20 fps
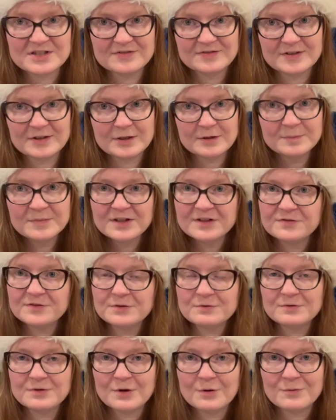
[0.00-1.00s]
film.
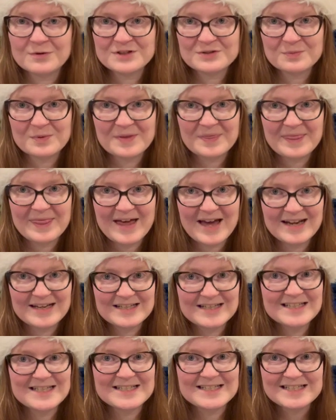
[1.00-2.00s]
If you know which one that
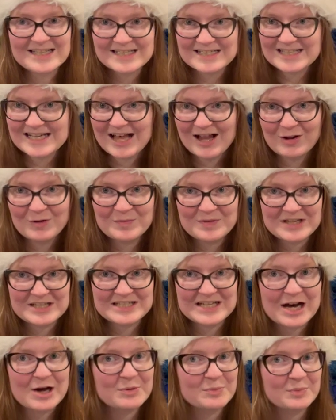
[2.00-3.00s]
is, tell me
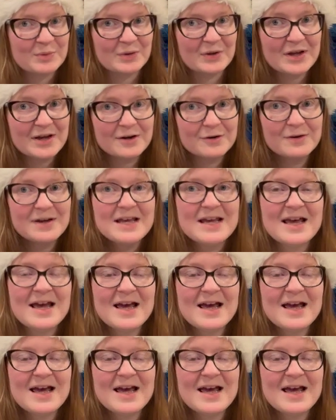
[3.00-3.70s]
down below.